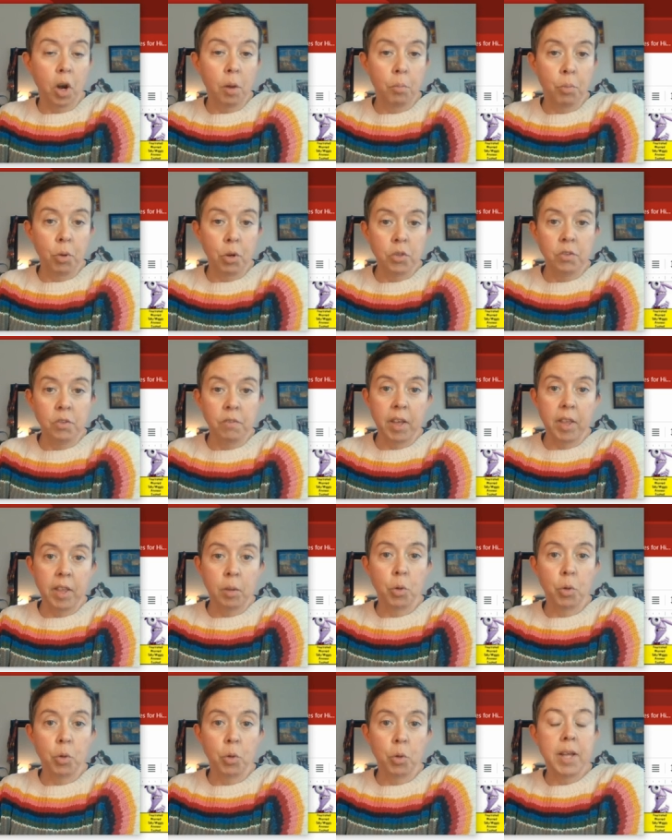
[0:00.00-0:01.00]
are books
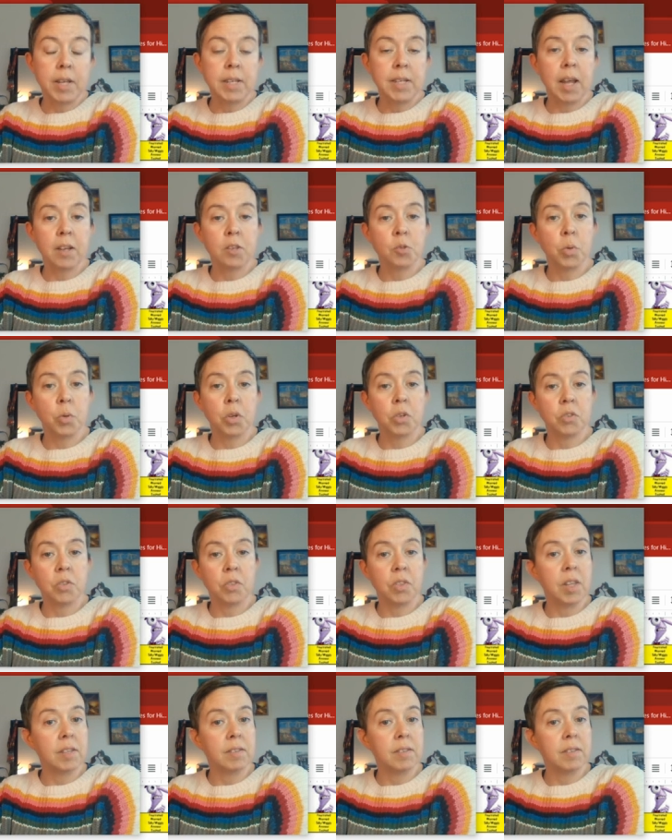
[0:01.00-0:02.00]
available and textbooks
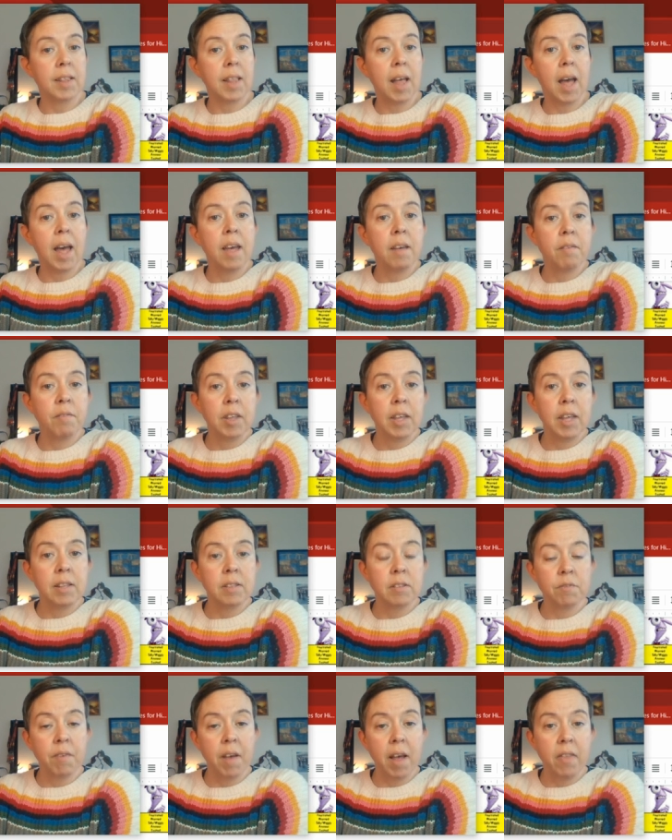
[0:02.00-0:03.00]
and things like that if the
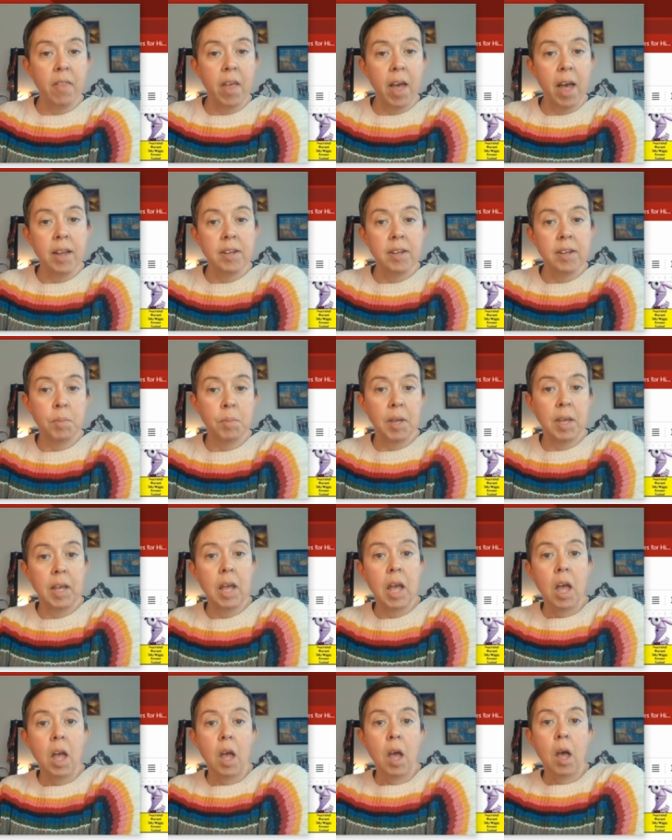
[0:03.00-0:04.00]
kids find that to
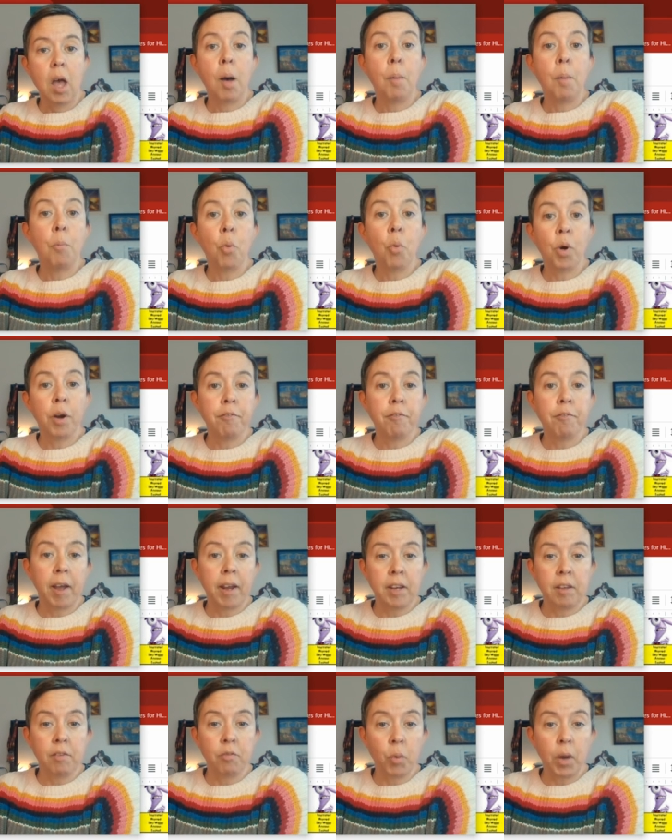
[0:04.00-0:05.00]
be a more
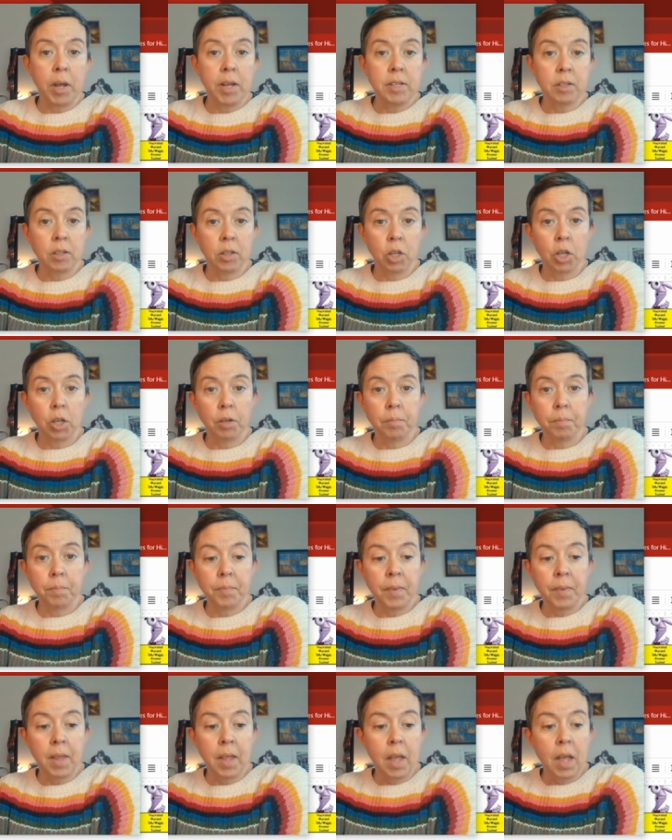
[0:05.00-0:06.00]
effective way to learn.
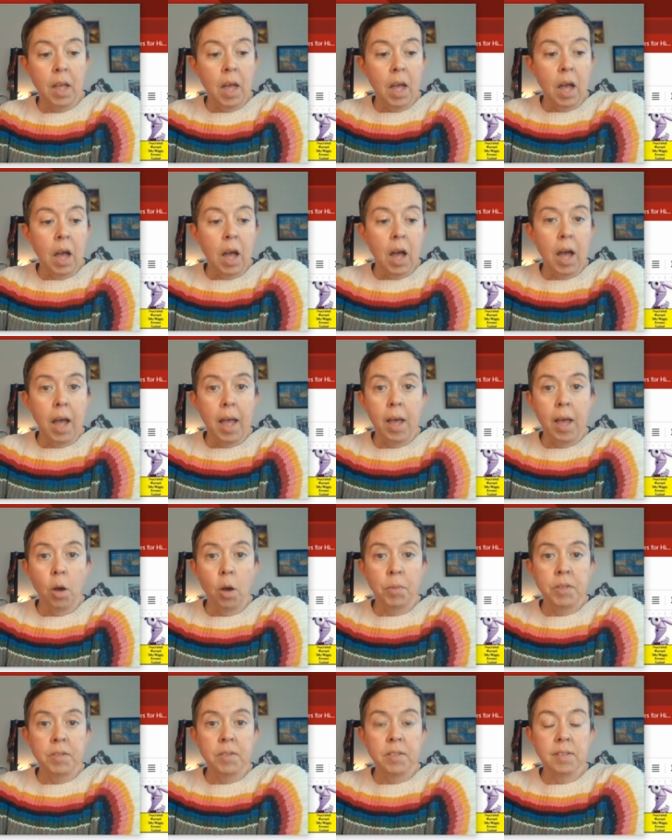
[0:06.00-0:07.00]
I
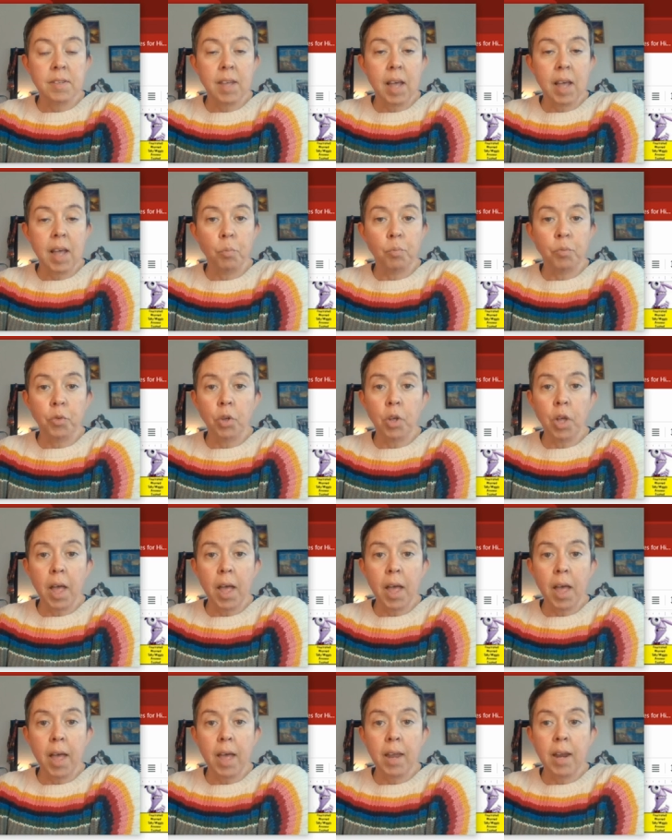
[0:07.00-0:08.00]
hope this is helpful,
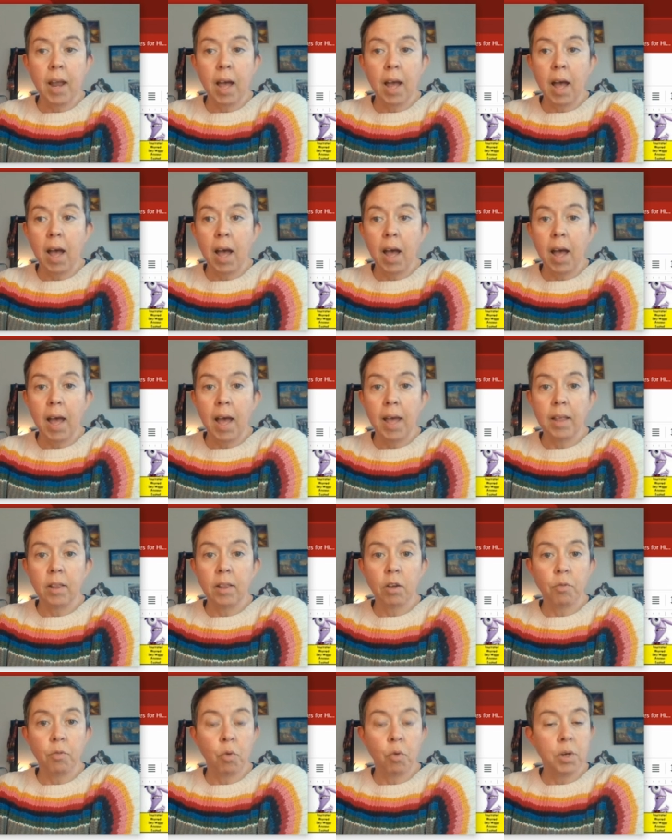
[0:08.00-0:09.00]
and I
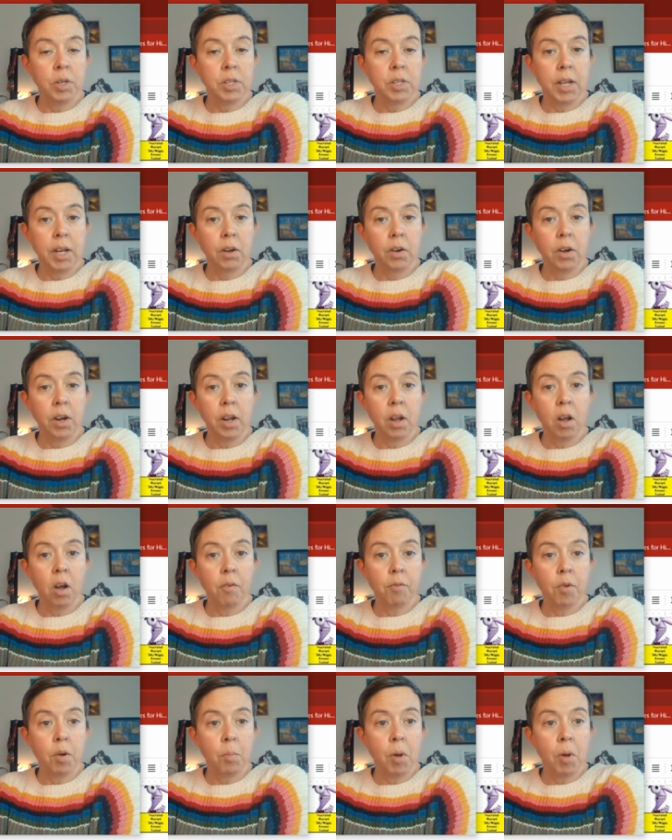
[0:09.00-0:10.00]
look forward to hearing
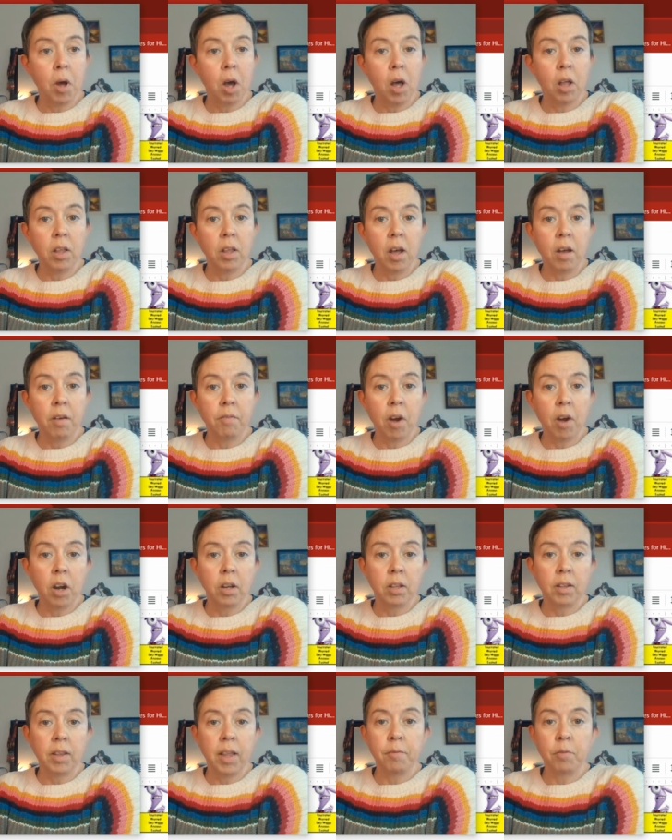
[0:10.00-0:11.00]
from all of our
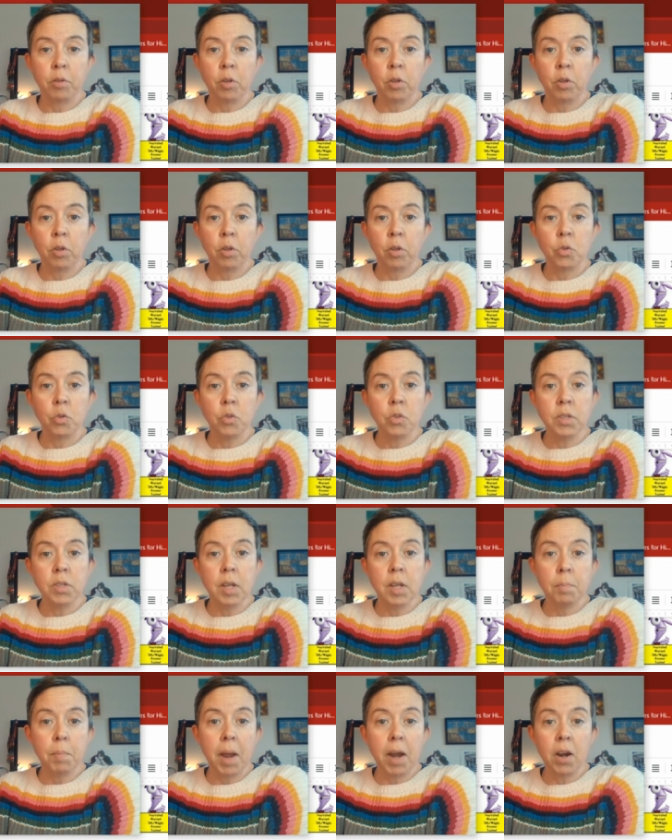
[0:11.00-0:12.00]
delightful students
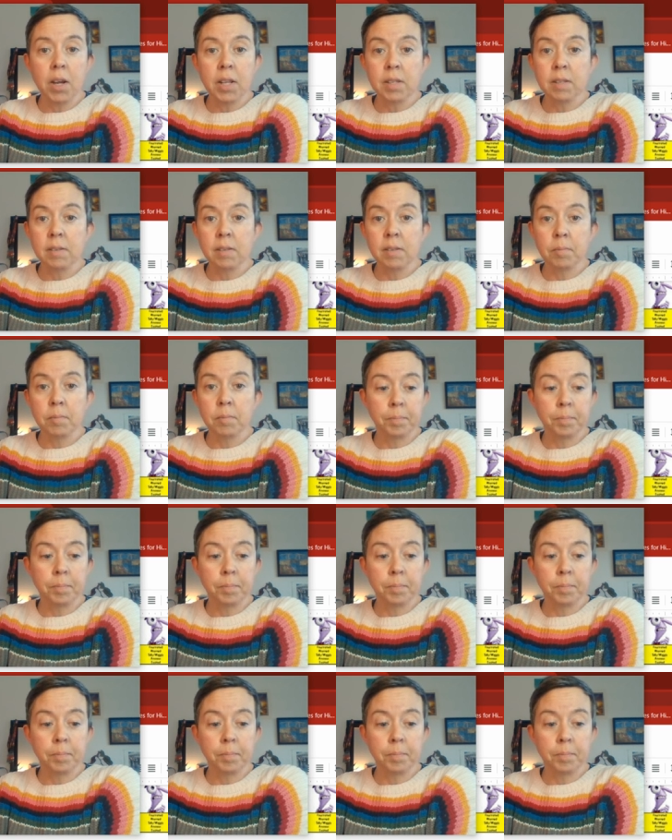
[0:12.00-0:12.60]
and parents.